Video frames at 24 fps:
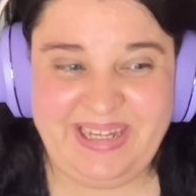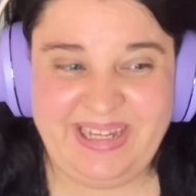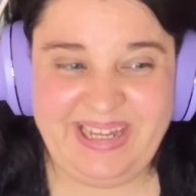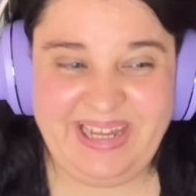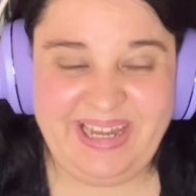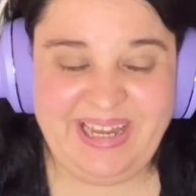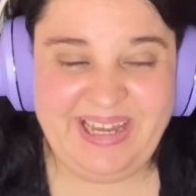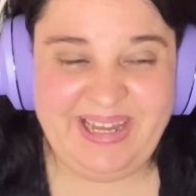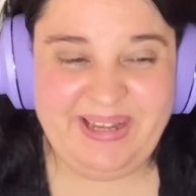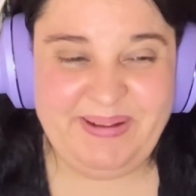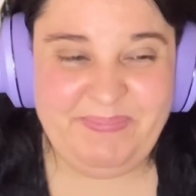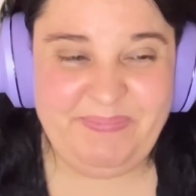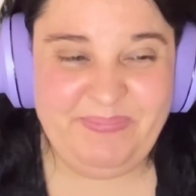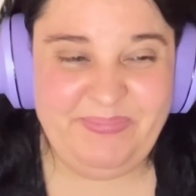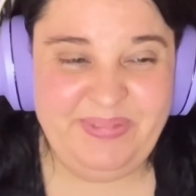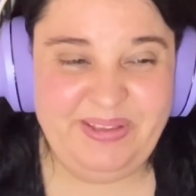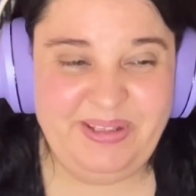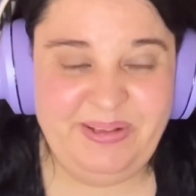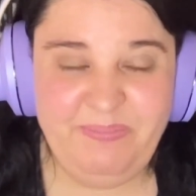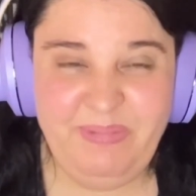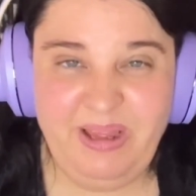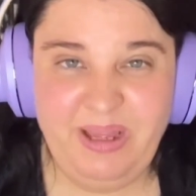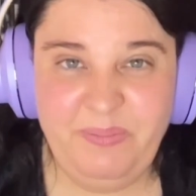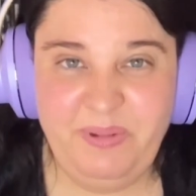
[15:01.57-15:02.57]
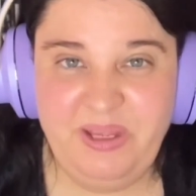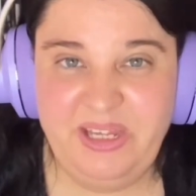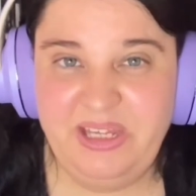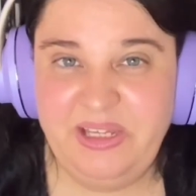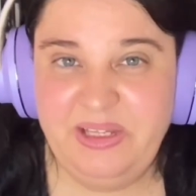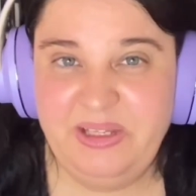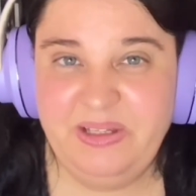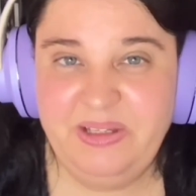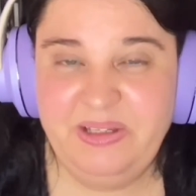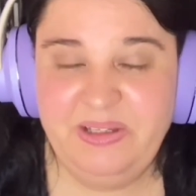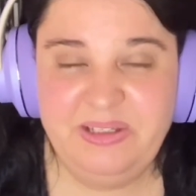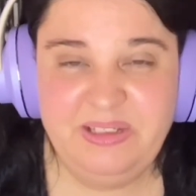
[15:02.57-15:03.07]
um, maybe
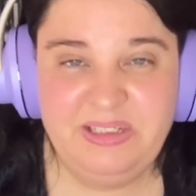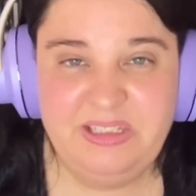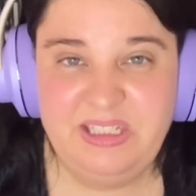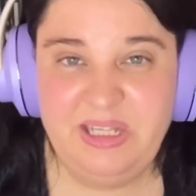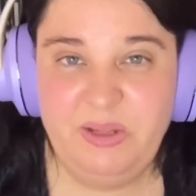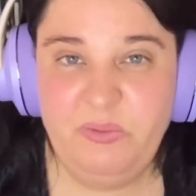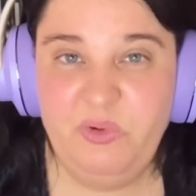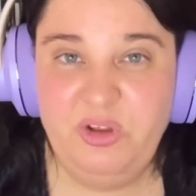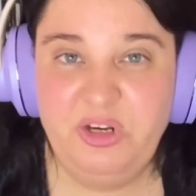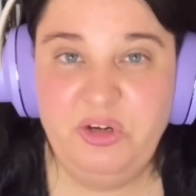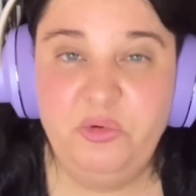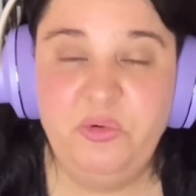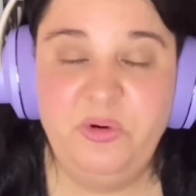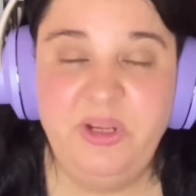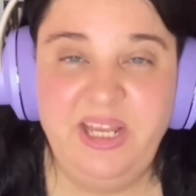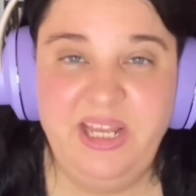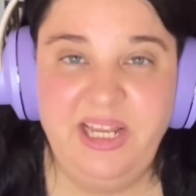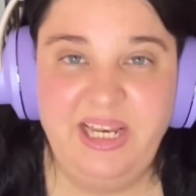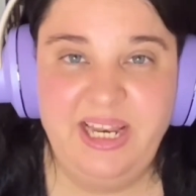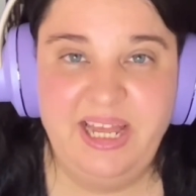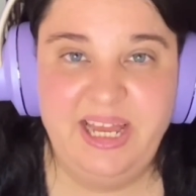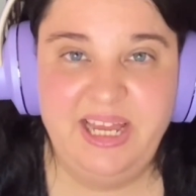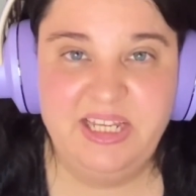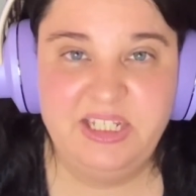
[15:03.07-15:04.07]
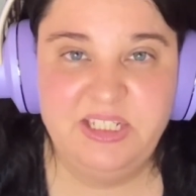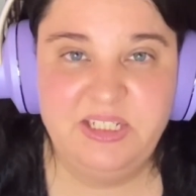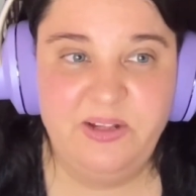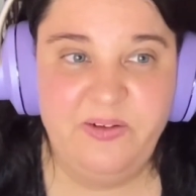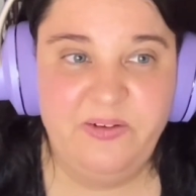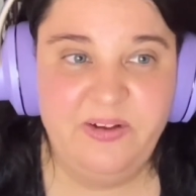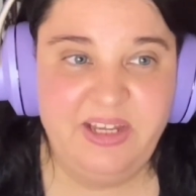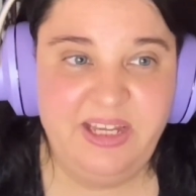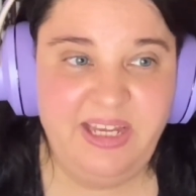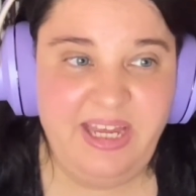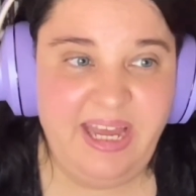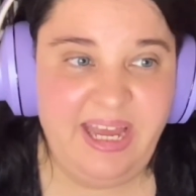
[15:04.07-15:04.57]
someone realized,
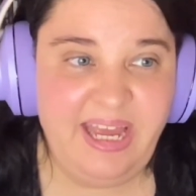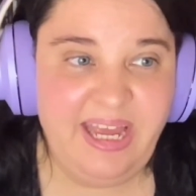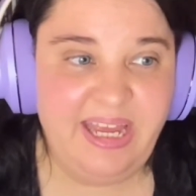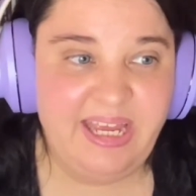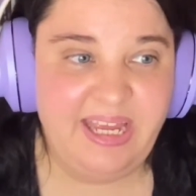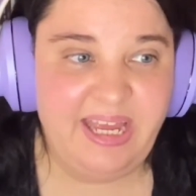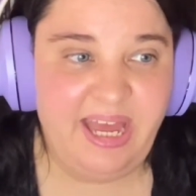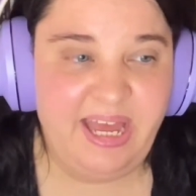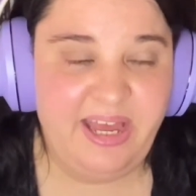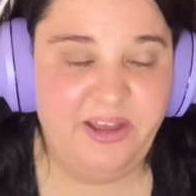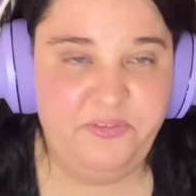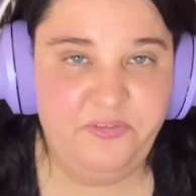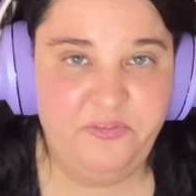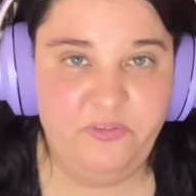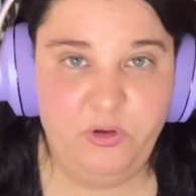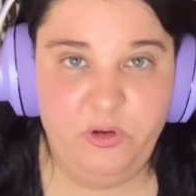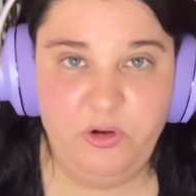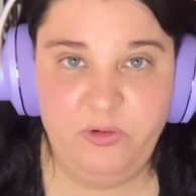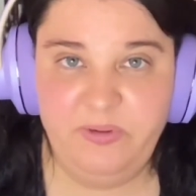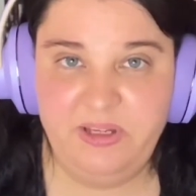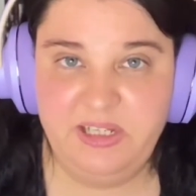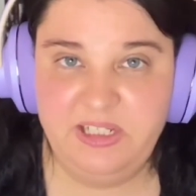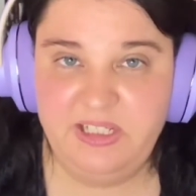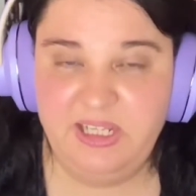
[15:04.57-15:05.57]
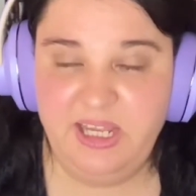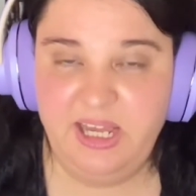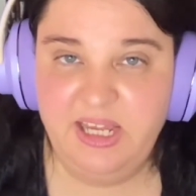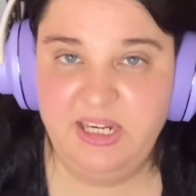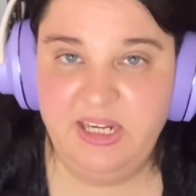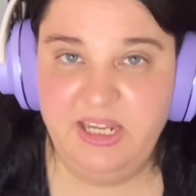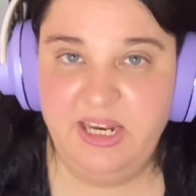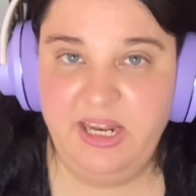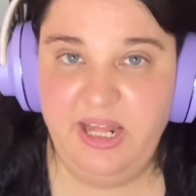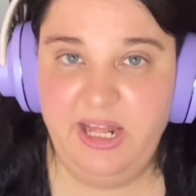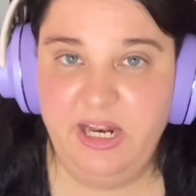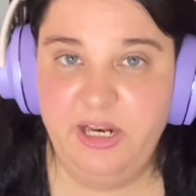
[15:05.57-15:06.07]
okay, I've always had
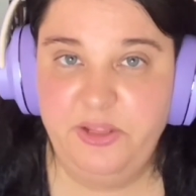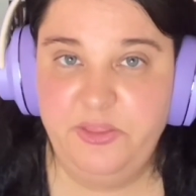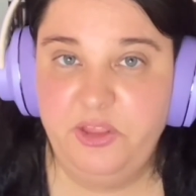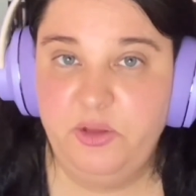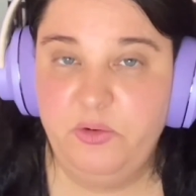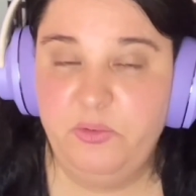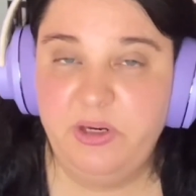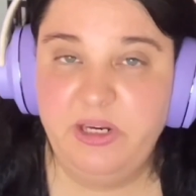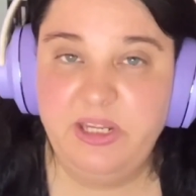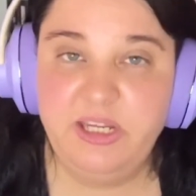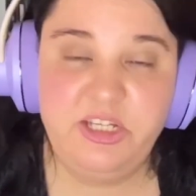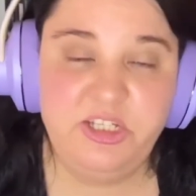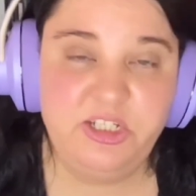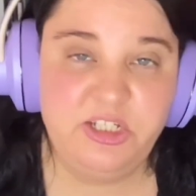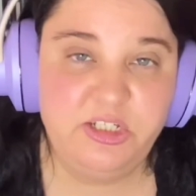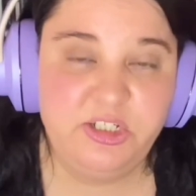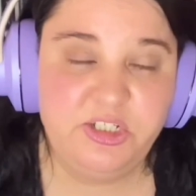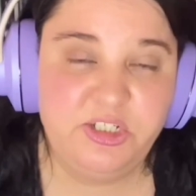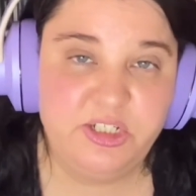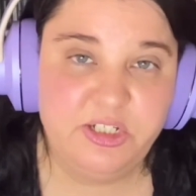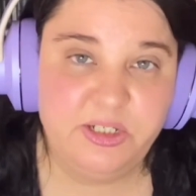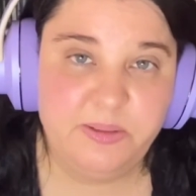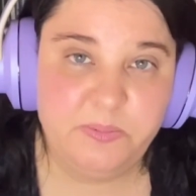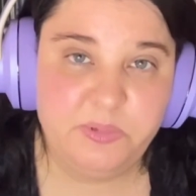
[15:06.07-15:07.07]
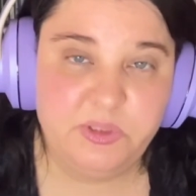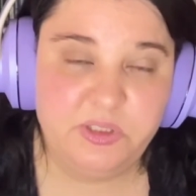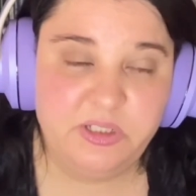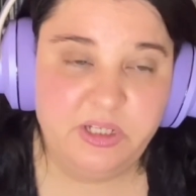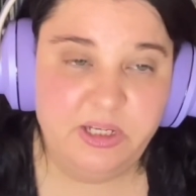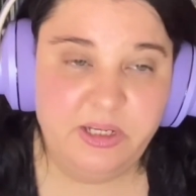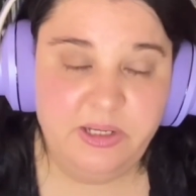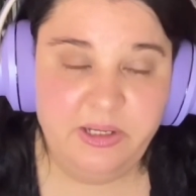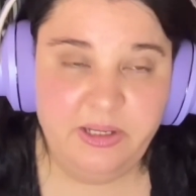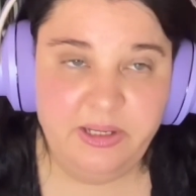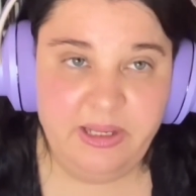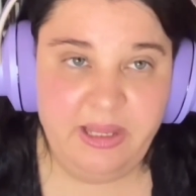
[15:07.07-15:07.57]
unhealthy relationships
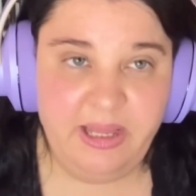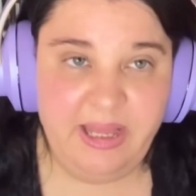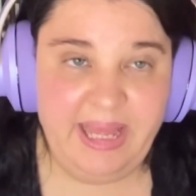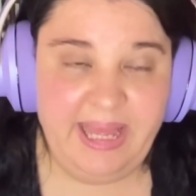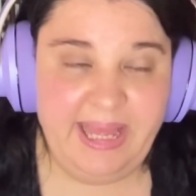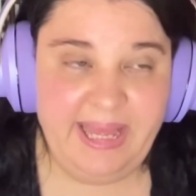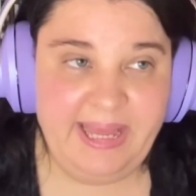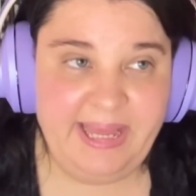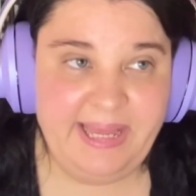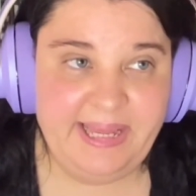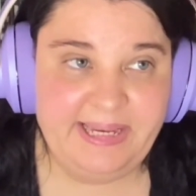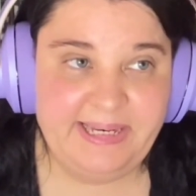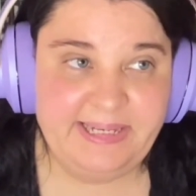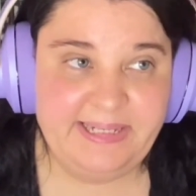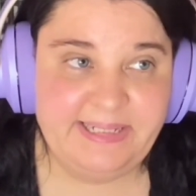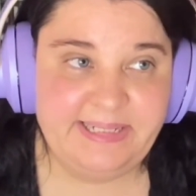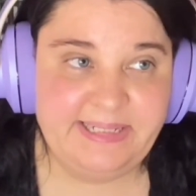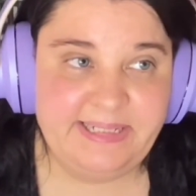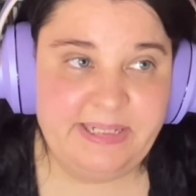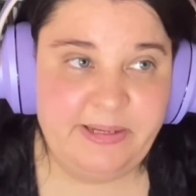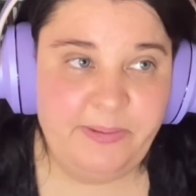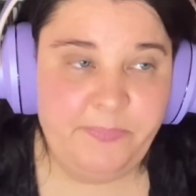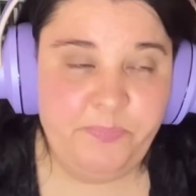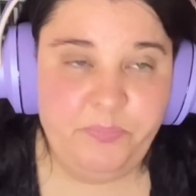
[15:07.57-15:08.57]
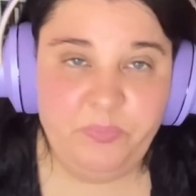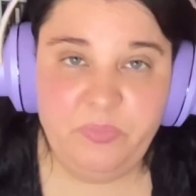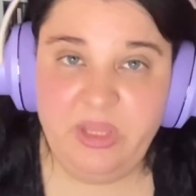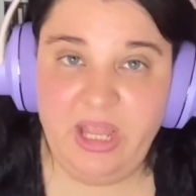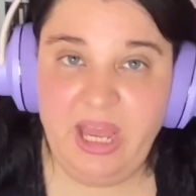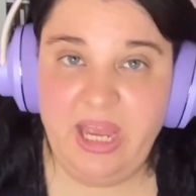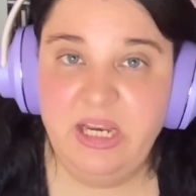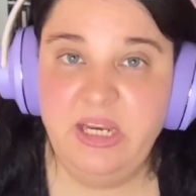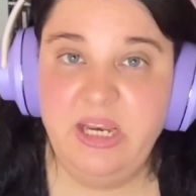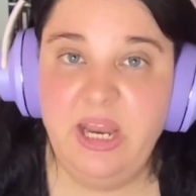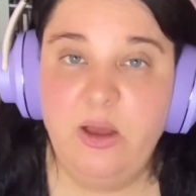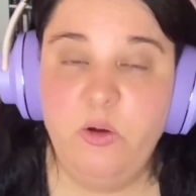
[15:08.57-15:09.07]
and
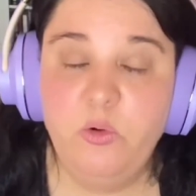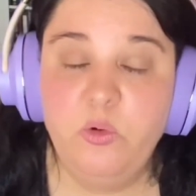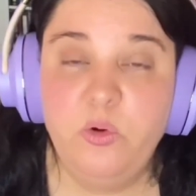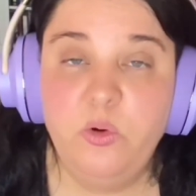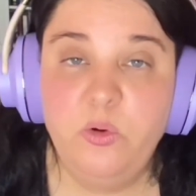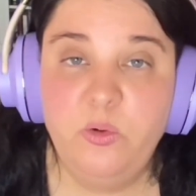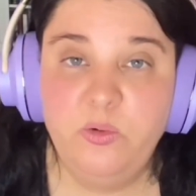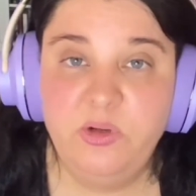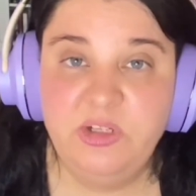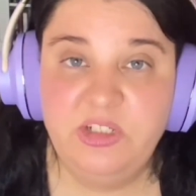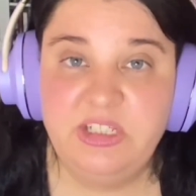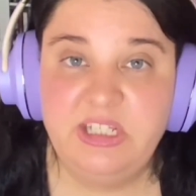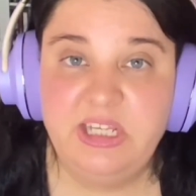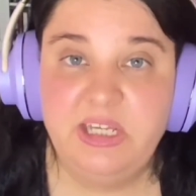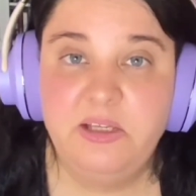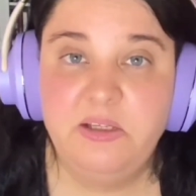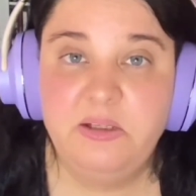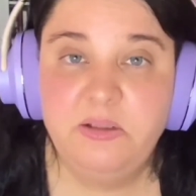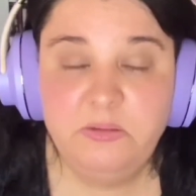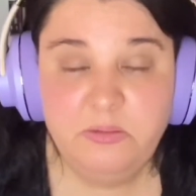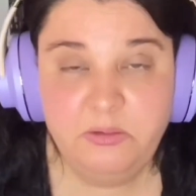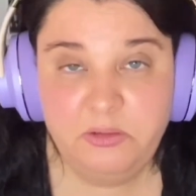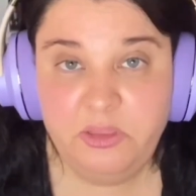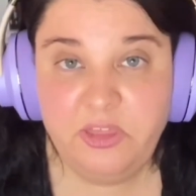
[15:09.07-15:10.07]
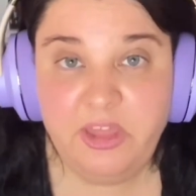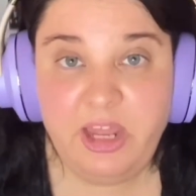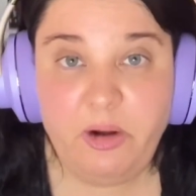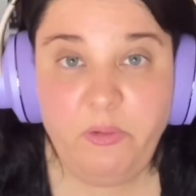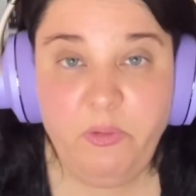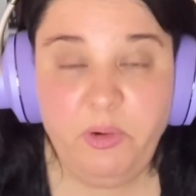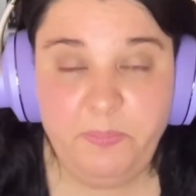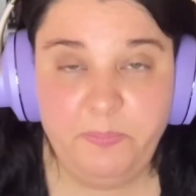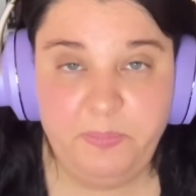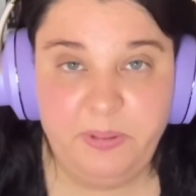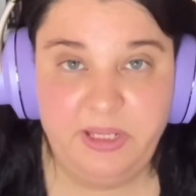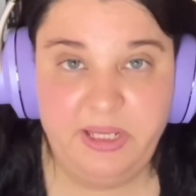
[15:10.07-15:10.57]
I now go and seek
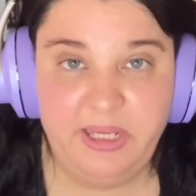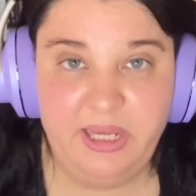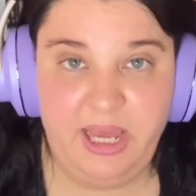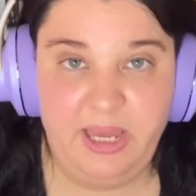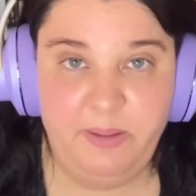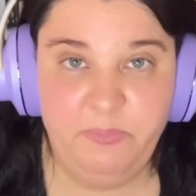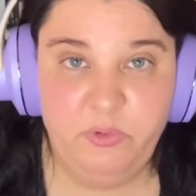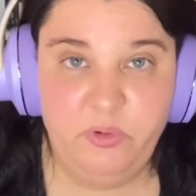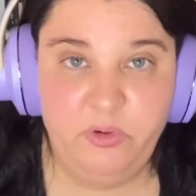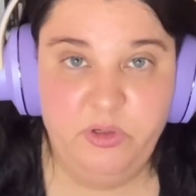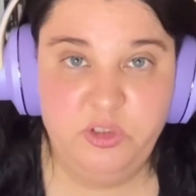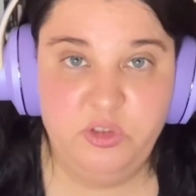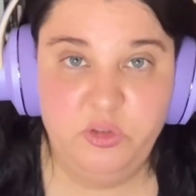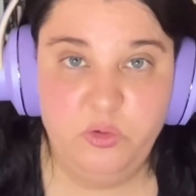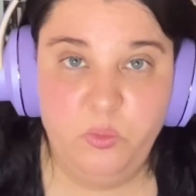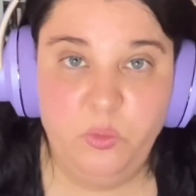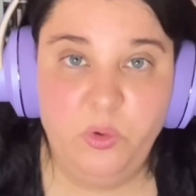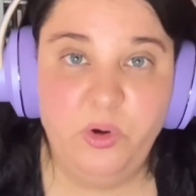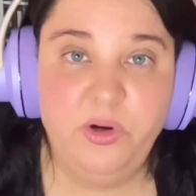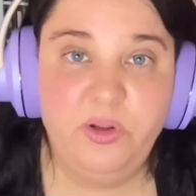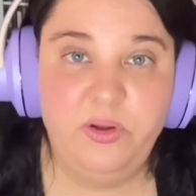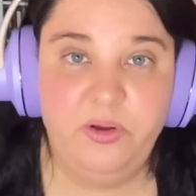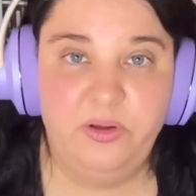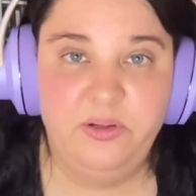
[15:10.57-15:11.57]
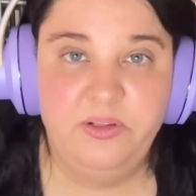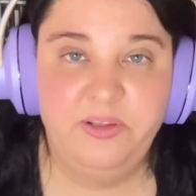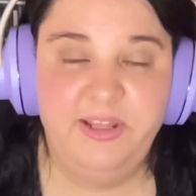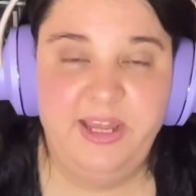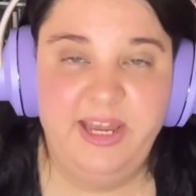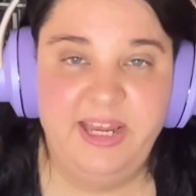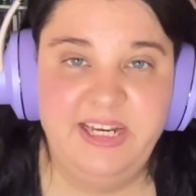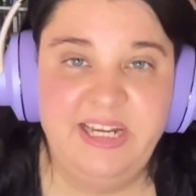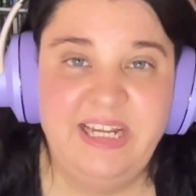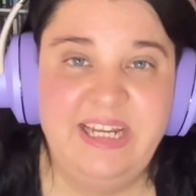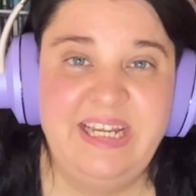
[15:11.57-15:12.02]
therapy. I'm going to work on that